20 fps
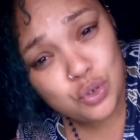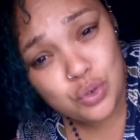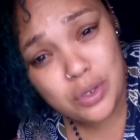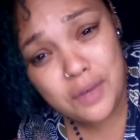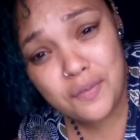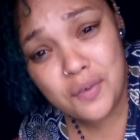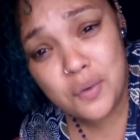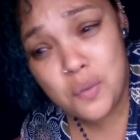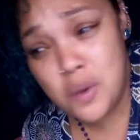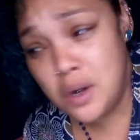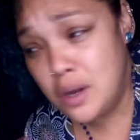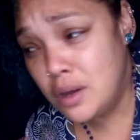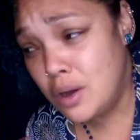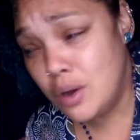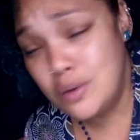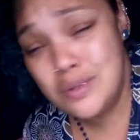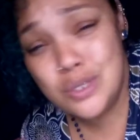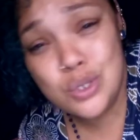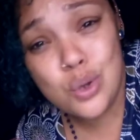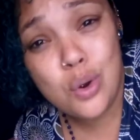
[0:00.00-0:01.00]
You even want to
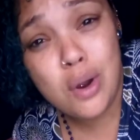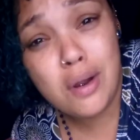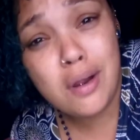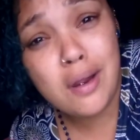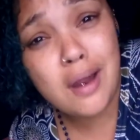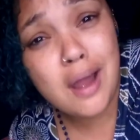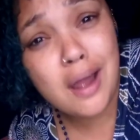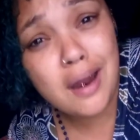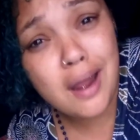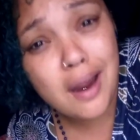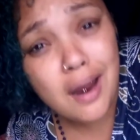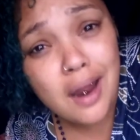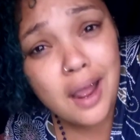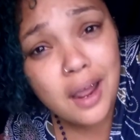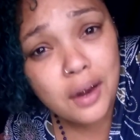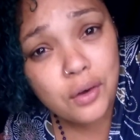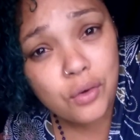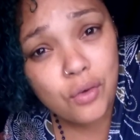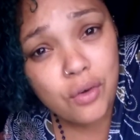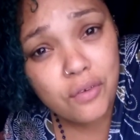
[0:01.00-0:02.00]
go to La La
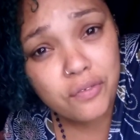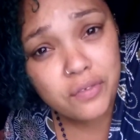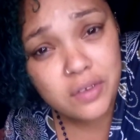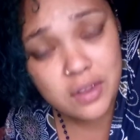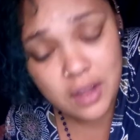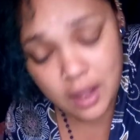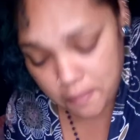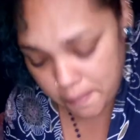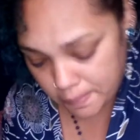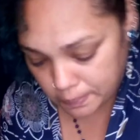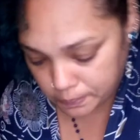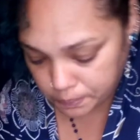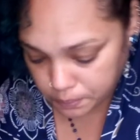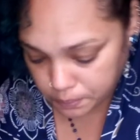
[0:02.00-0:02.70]
Land after that.